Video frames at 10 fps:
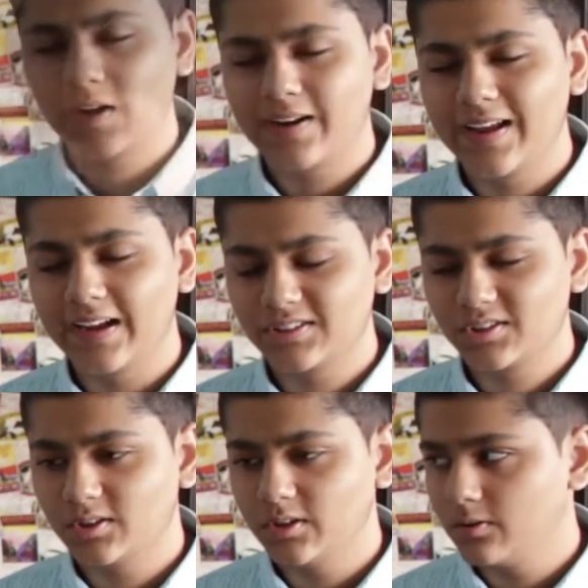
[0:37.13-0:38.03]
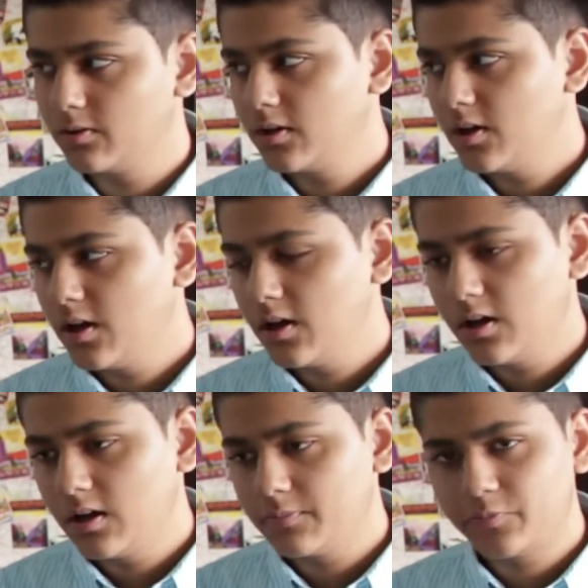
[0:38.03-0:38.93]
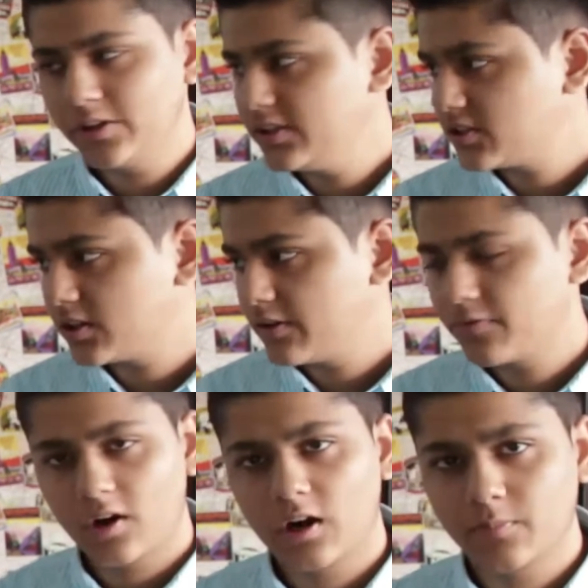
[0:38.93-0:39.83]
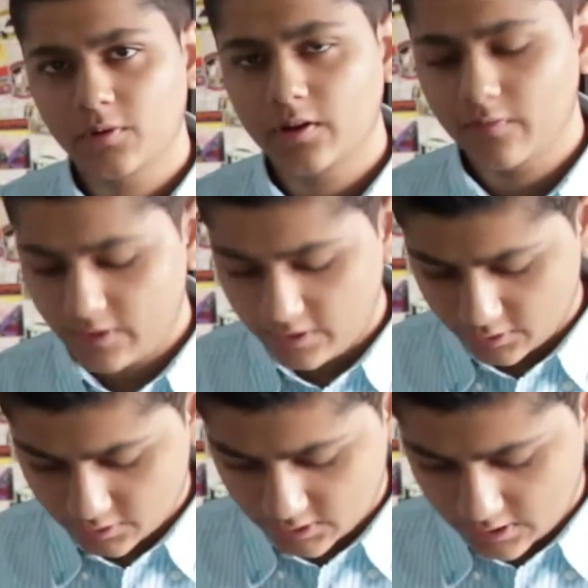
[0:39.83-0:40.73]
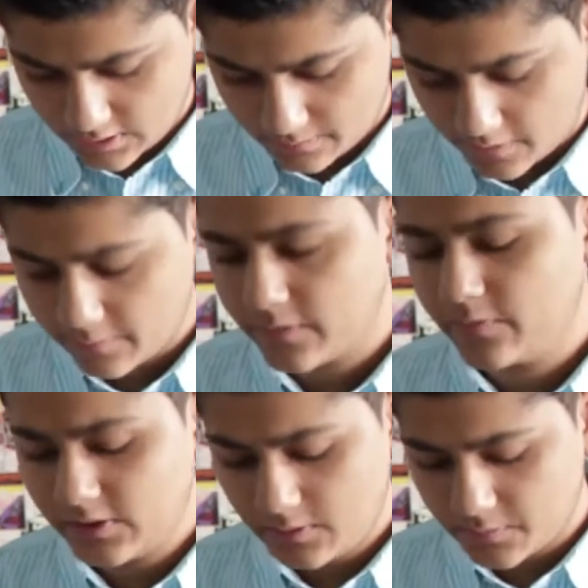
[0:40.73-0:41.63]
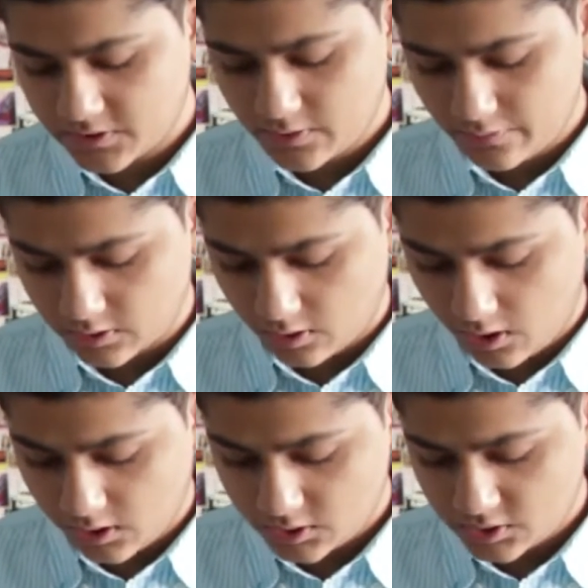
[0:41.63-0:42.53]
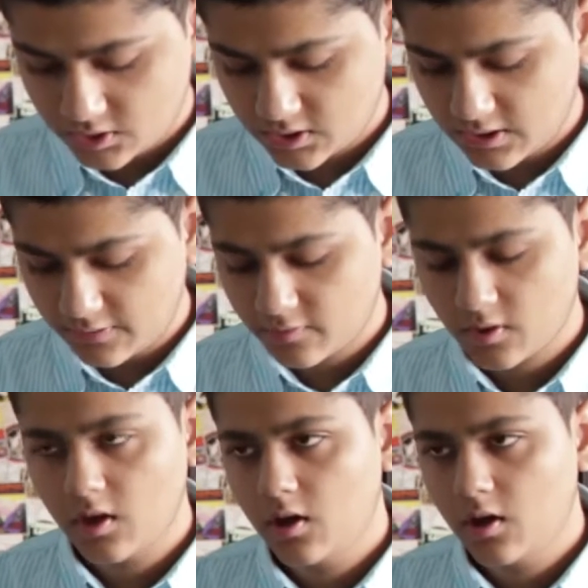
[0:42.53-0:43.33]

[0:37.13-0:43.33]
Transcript: Alright guys, so I'm really sorry for not uploading videos. Um, I've been really busy with college and stuff.